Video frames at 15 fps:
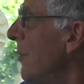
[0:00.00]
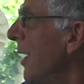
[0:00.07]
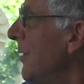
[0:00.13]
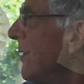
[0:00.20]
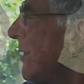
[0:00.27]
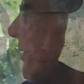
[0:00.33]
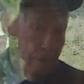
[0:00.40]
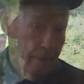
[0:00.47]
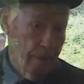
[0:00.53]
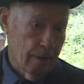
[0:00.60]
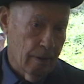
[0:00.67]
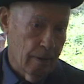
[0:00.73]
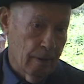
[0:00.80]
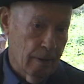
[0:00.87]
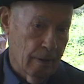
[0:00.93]
meant to you?
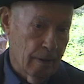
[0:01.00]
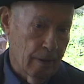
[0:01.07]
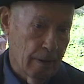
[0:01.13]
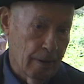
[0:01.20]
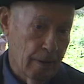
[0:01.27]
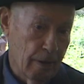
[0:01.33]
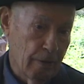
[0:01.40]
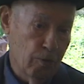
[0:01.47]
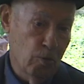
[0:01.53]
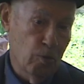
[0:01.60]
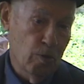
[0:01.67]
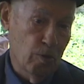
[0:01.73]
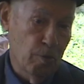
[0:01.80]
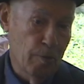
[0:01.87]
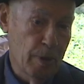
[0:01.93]
I
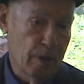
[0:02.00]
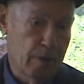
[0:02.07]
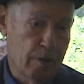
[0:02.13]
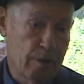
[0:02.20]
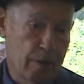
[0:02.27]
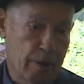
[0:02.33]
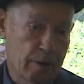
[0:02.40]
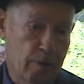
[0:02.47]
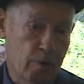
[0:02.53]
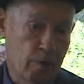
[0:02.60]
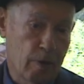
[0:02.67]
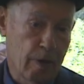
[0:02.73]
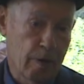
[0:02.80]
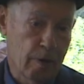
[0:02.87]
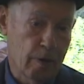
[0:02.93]
have to admit
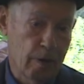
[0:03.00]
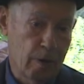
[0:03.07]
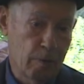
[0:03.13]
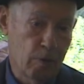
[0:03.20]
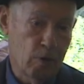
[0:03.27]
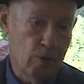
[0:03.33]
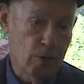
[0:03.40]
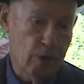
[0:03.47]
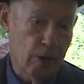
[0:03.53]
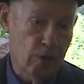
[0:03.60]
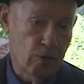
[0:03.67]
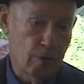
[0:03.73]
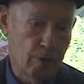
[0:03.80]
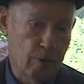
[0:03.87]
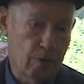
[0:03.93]
that when I came to
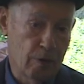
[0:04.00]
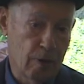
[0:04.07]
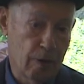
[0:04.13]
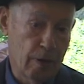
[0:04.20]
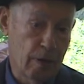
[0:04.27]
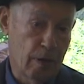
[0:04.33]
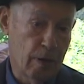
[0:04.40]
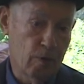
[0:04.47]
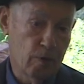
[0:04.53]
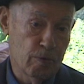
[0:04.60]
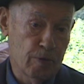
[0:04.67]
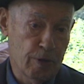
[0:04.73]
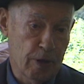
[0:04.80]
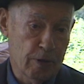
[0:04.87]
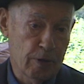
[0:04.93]
Chateau
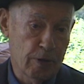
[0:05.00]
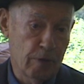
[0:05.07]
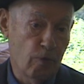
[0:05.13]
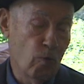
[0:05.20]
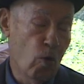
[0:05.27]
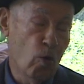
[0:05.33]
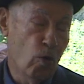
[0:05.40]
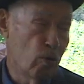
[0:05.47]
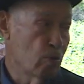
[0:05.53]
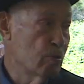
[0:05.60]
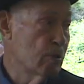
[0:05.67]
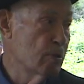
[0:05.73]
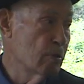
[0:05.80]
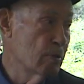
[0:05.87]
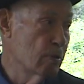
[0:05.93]
Montelena, it was just the
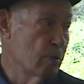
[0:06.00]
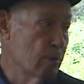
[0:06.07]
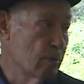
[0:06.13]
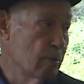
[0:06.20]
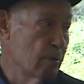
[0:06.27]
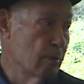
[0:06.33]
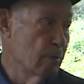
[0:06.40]
walls.